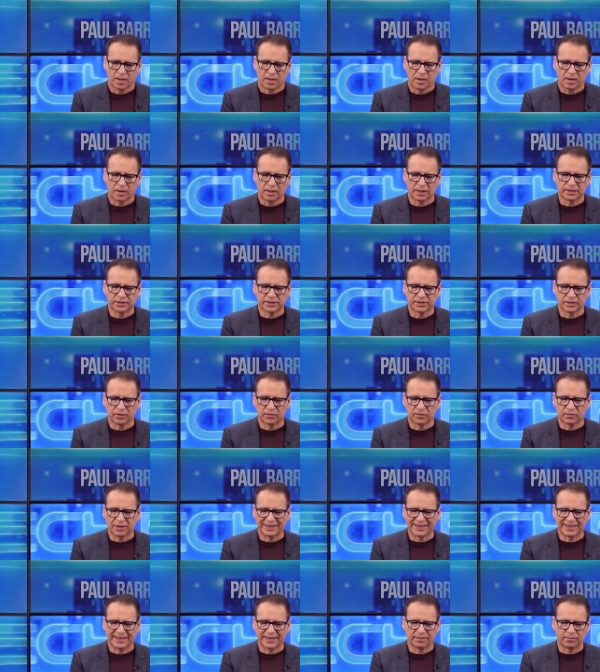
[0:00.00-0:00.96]
All right, so
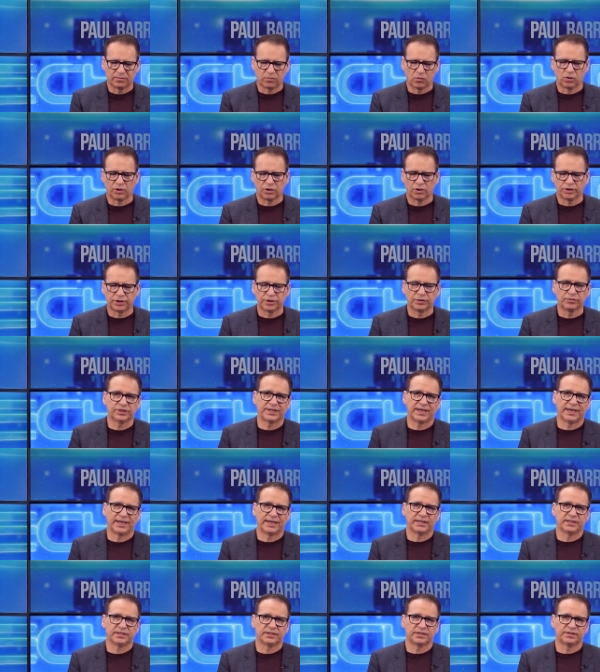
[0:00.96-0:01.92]
again, more use
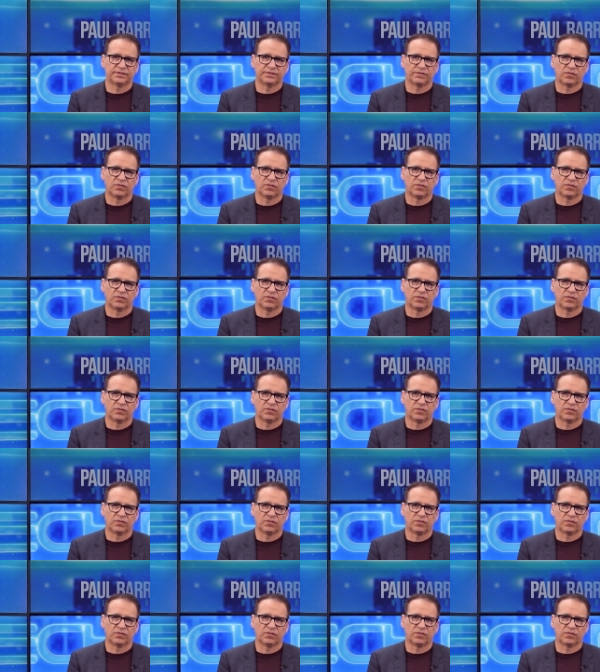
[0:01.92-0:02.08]
cases